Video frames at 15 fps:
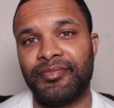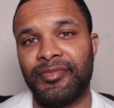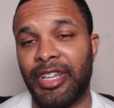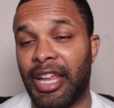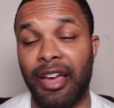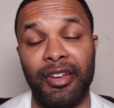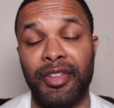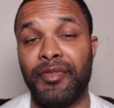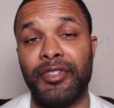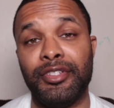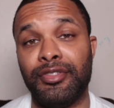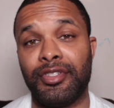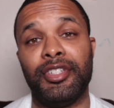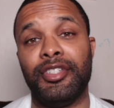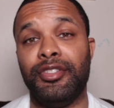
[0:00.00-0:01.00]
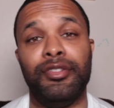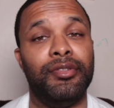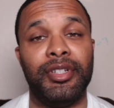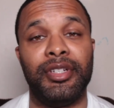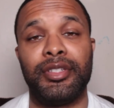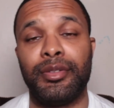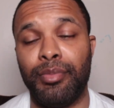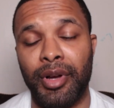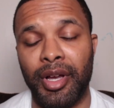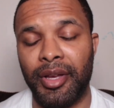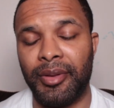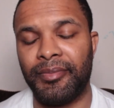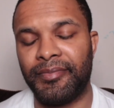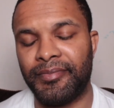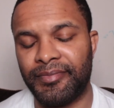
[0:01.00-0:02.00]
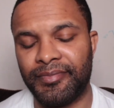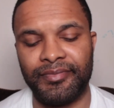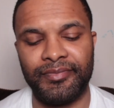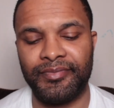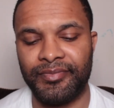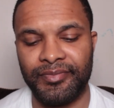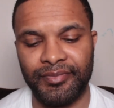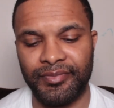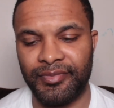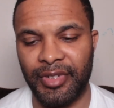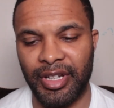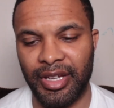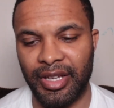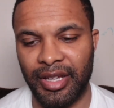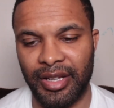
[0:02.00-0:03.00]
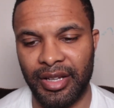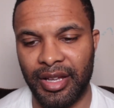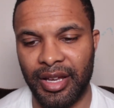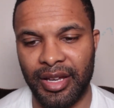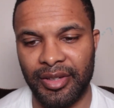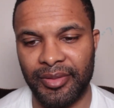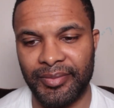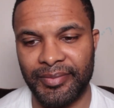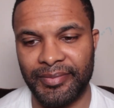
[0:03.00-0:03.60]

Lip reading: And I don't even usually do this, but I can't lie.